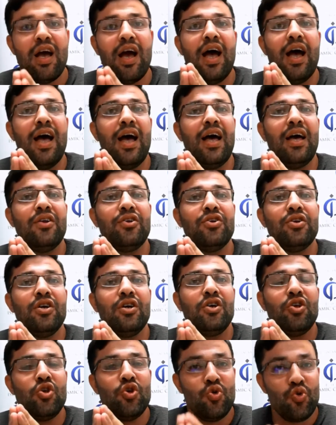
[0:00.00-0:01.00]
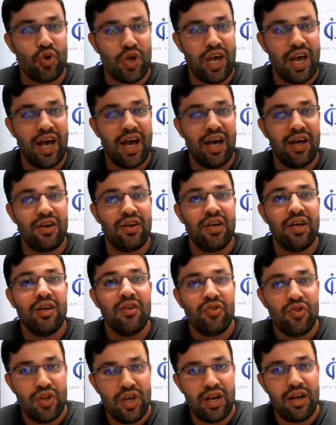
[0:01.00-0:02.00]
and you can
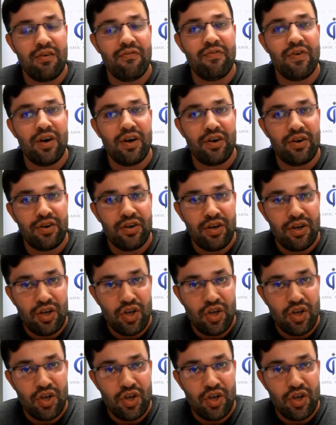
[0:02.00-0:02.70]
deliver